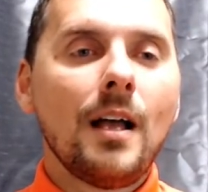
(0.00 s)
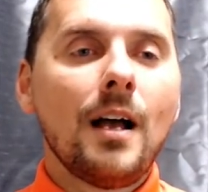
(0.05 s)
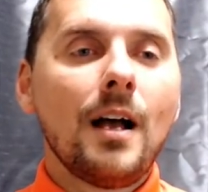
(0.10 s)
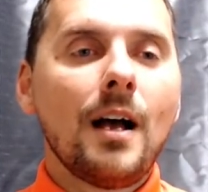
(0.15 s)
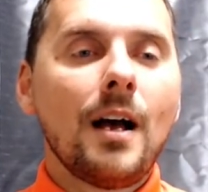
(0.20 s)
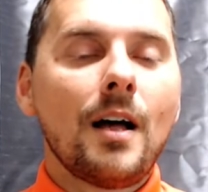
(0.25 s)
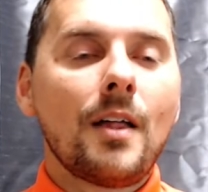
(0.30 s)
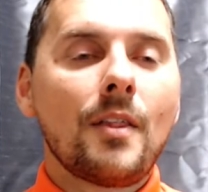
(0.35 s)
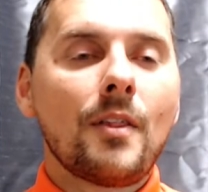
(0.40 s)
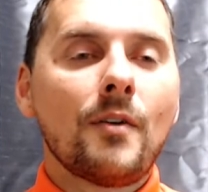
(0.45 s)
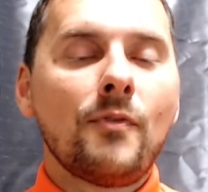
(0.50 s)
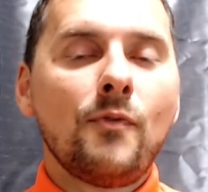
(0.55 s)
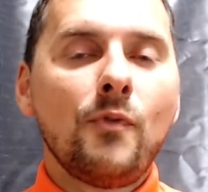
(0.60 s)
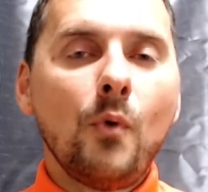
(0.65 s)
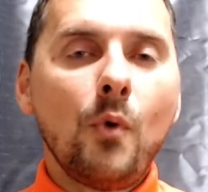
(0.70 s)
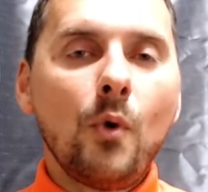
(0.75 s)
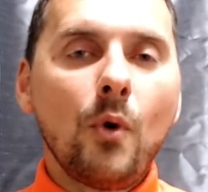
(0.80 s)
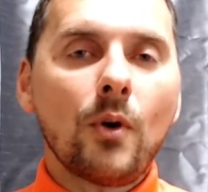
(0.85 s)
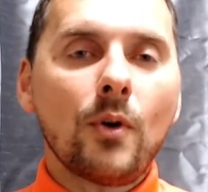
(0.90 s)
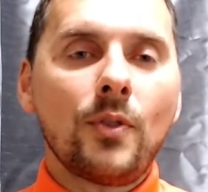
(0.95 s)
The
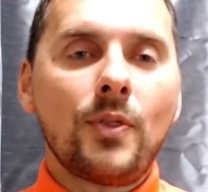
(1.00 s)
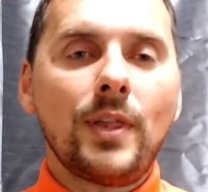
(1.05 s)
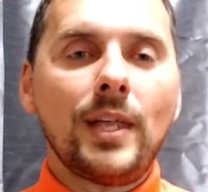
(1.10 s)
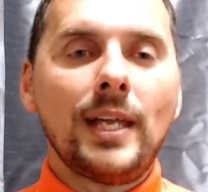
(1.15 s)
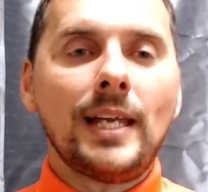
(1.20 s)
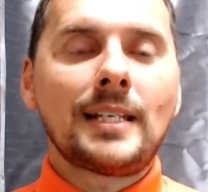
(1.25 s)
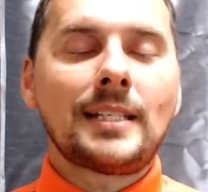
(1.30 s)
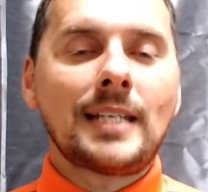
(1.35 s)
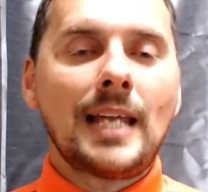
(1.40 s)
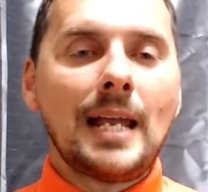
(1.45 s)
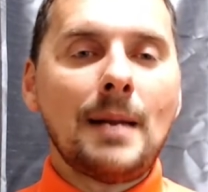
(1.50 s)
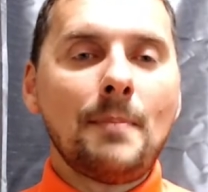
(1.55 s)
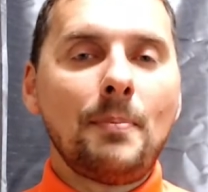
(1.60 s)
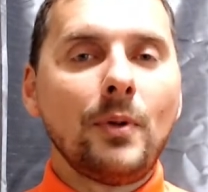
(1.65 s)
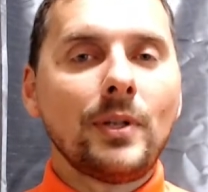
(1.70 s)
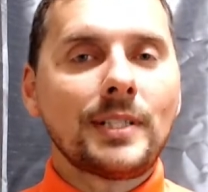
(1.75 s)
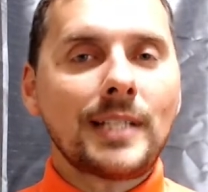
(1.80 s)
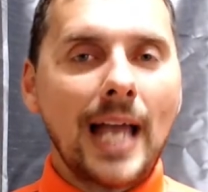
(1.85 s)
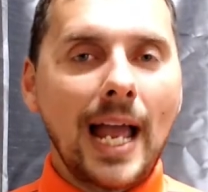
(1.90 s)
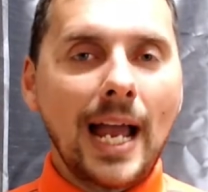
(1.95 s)
fourth example
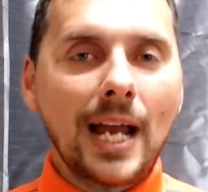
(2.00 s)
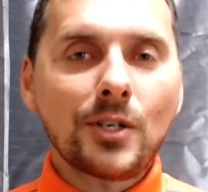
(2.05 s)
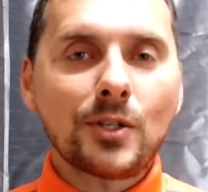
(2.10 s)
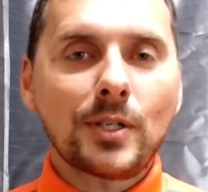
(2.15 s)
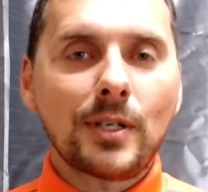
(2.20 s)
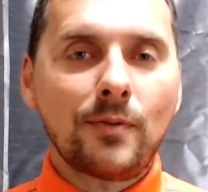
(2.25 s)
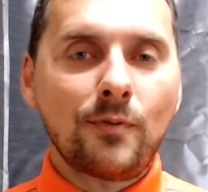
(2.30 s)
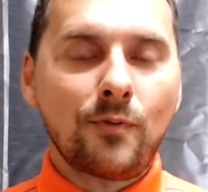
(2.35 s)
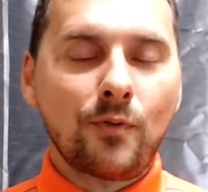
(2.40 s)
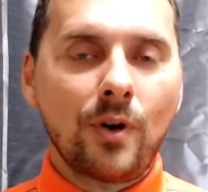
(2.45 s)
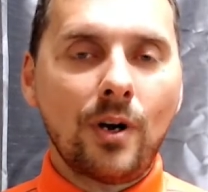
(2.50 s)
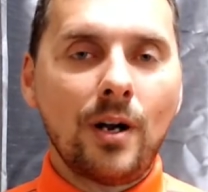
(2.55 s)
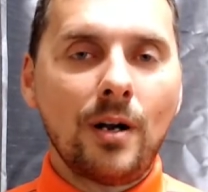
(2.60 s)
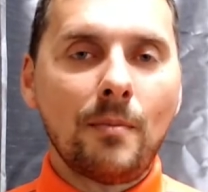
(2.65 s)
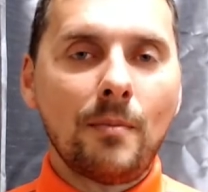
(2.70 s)
is actually from